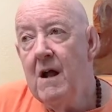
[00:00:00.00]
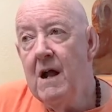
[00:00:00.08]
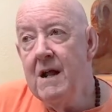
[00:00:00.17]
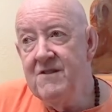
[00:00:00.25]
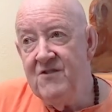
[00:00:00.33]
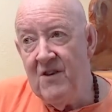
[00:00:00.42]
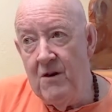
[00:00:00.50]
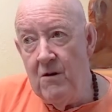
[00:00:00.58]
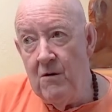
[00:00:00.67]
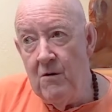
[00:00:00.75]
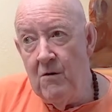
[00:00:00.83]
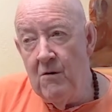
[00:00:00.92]
And
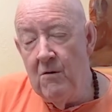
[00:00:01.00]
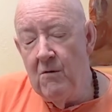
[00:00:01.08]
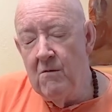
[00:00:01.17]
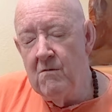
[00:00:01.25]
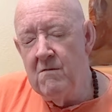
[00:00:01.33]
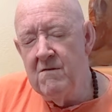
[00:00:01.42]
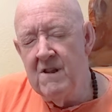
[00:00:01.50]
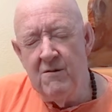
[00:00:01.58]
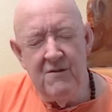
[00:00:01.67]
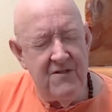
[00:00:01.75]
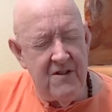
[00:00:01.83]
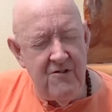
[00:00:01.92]
so there
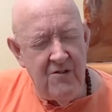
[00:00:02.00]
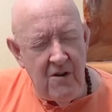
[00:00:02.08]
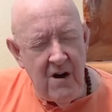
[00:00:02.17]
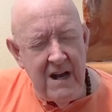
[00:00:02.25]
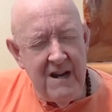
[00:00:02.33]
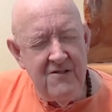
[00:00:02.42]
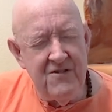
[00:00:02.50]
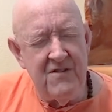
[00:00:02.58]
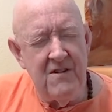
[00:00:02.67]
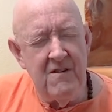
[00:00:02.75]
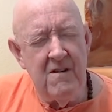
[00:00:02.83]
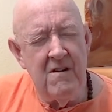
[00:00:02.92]
was the
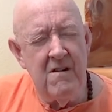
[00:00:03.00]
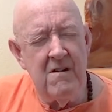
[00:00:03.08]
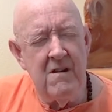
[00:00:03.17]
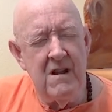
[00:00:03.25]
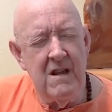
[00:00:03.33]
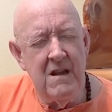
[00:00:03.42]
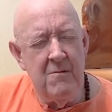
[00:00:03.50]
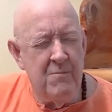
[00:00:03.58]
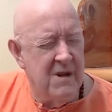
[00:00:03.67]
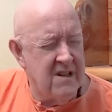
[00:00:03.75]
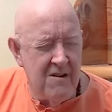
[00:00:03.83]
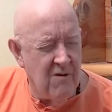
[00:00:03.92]
choice,
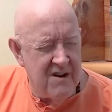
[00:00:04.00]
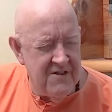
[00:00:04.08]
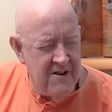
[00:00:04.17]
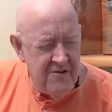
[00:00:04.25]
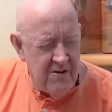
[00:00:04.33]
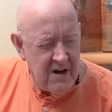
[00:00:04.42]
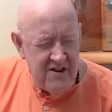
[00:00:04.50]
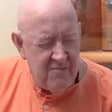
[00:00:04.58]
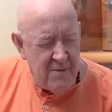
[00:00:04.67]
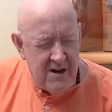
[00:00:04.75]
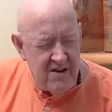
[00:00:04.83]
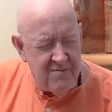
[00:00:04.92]
but there wasn't a choice
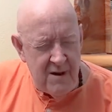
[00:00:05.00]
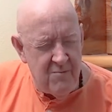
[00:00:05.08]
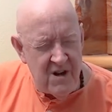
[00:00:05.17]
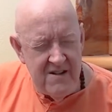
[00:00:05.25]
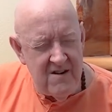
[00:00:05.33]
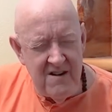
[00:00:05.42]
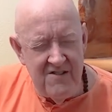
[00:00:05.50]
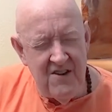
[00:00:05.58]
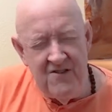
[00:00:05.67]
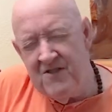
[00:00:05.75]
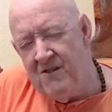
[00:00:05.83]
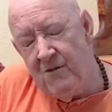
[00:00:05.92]
because my brother and
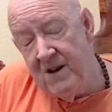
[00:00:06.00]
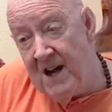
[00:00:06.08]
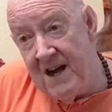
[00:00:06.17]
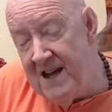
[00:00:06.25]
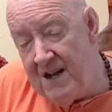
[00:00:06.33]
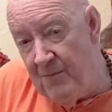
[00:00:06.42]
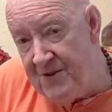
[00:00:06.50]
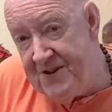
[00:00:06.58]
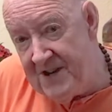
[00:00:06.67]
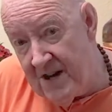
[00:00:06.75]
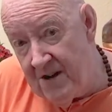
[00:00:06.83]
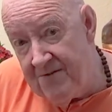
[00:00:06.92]
sister were not able
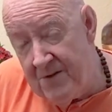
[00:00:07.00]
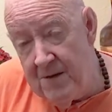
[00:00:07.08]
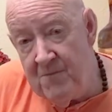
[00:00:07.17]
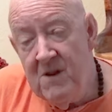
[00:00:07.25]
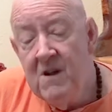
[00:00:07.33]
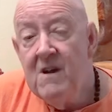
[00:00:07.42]
to care for him.